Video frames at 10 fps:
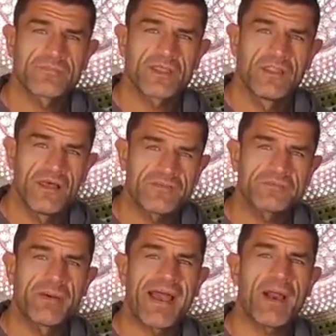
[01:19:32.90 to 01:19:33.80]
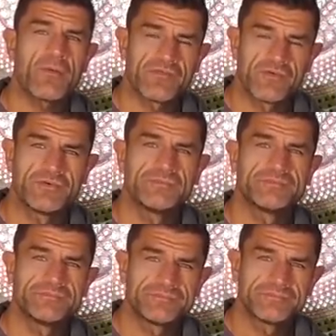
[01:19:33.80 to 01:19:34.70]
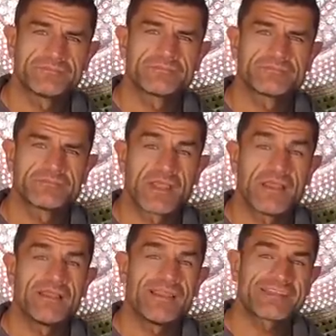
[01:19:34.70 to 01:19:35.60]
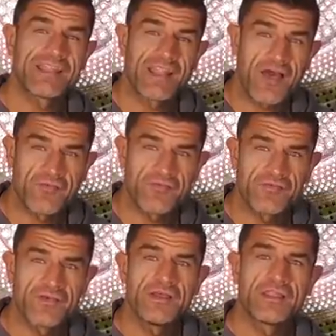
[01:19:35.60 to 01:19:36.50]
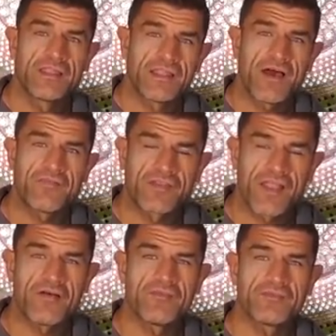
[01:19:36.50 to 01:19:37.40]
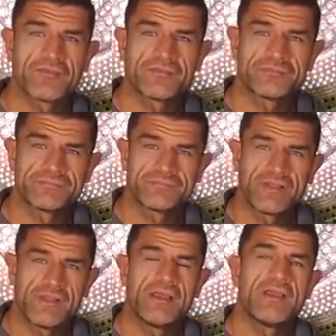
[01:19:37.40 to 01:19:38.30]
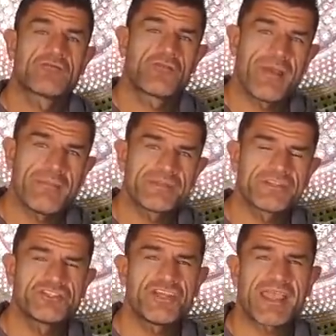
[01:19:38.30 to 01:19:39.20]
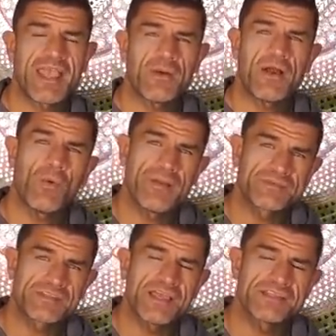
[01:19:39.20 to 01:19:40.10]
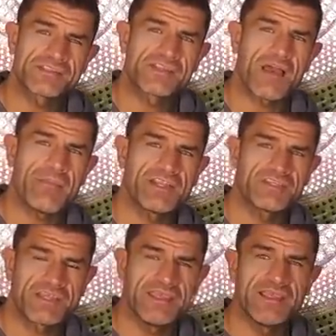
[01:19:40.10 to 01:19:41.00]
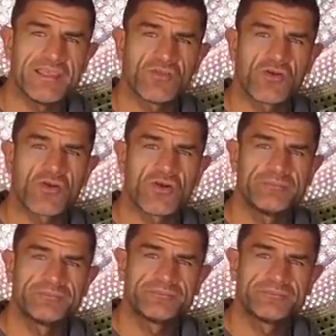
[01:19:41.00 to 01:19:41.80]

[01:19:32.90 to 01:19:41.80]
Love is powerful. Let's love, love, love. Remember to check out our website, starmagichealing.com,